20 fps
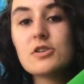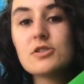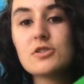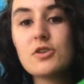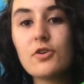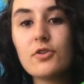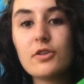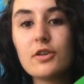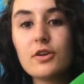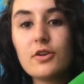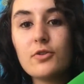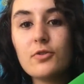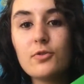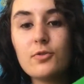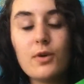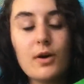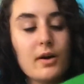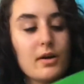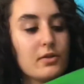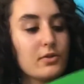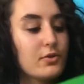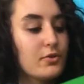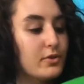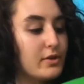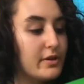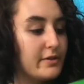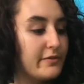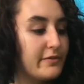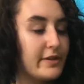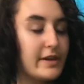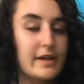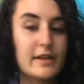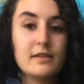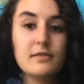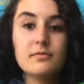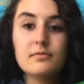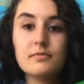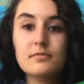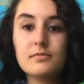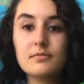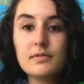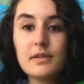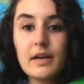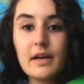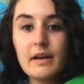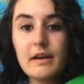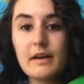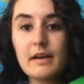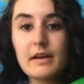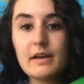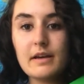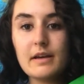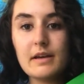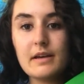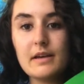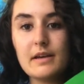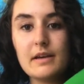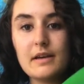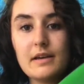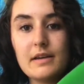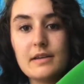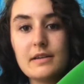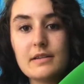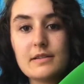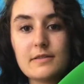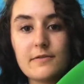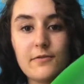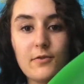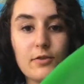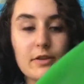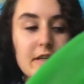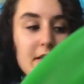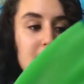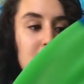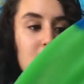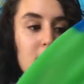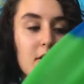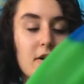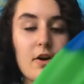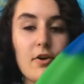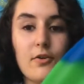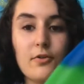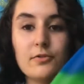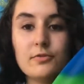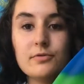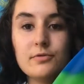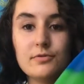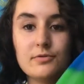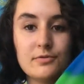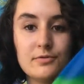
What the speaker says: So the new Luna fin is fully silicone.